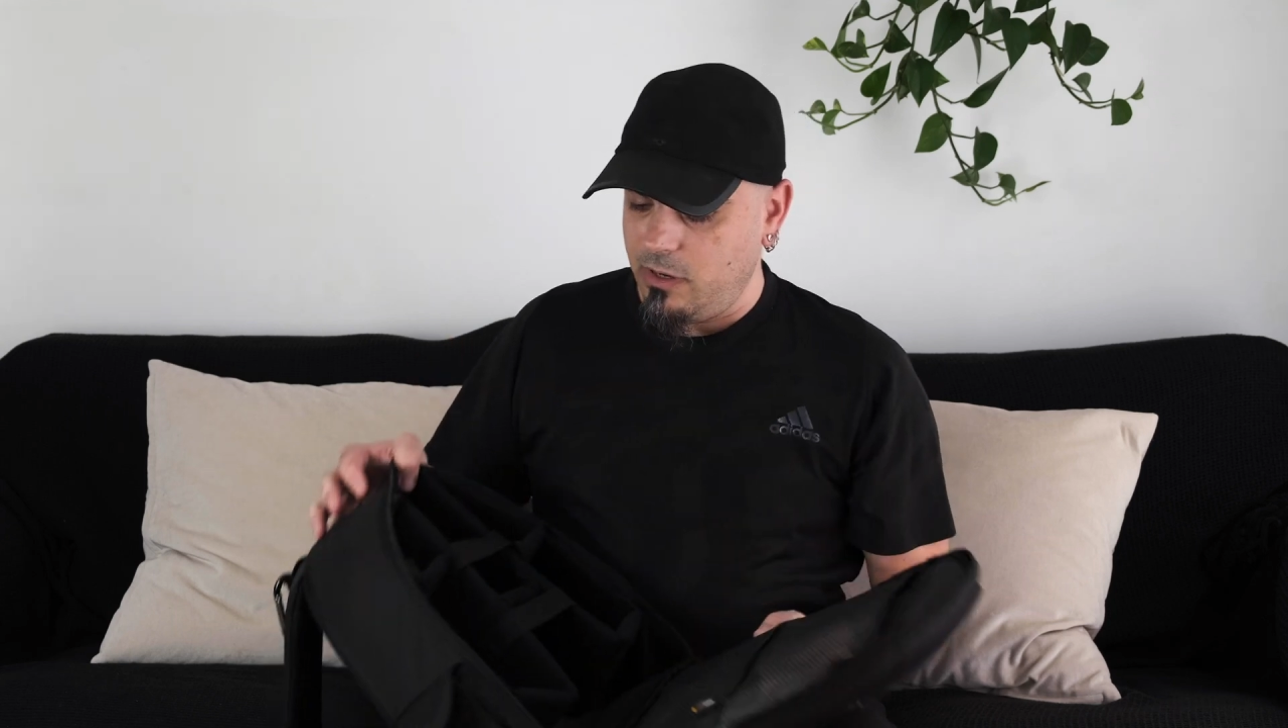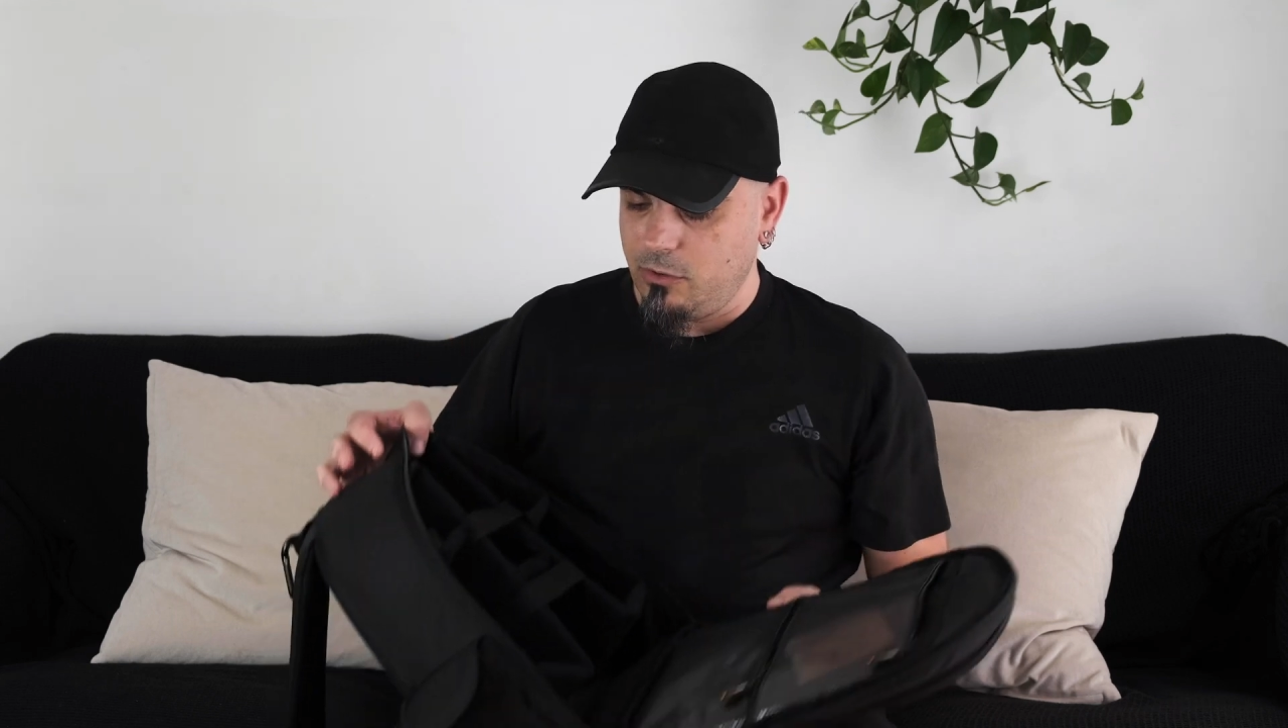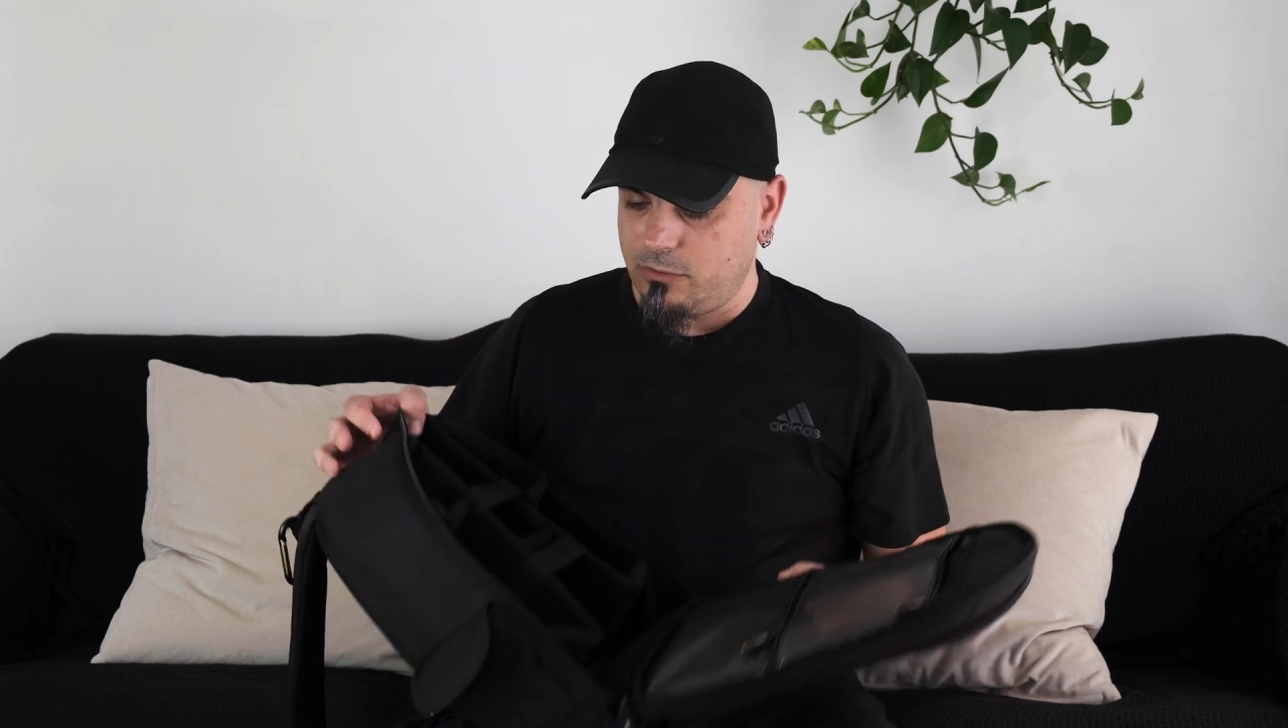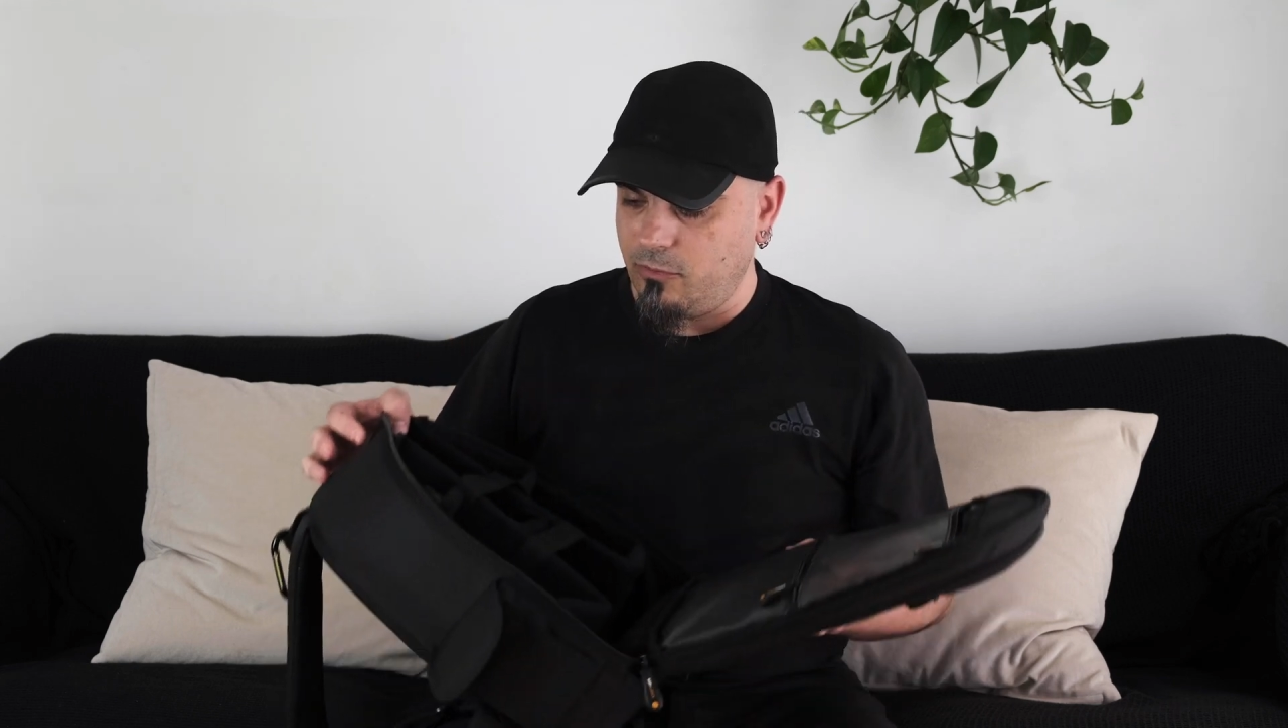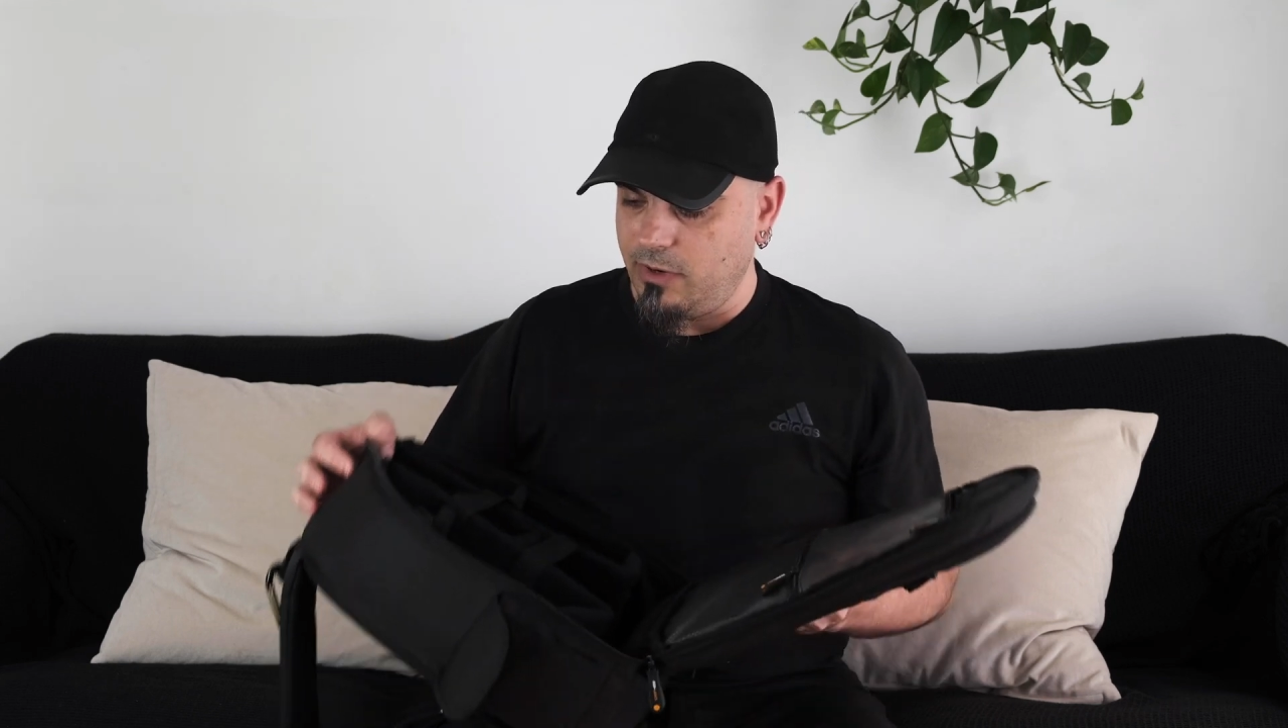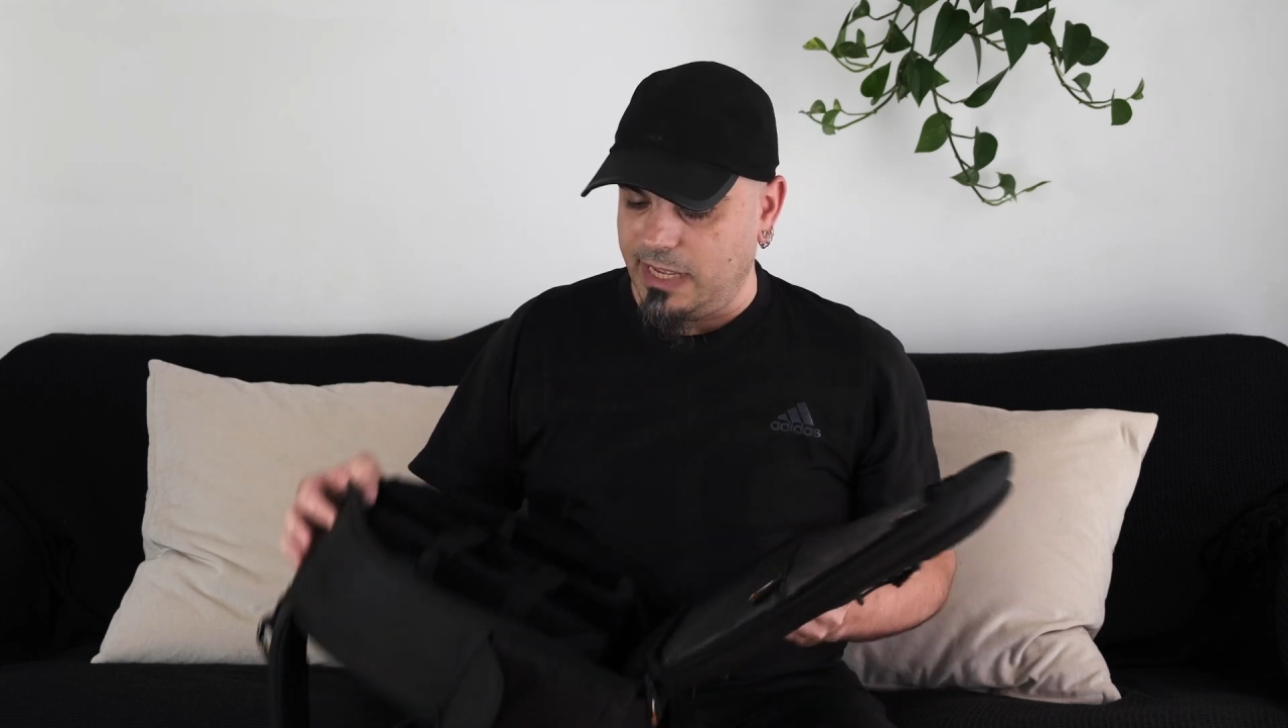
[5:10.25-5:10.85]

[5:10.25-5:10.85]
useful.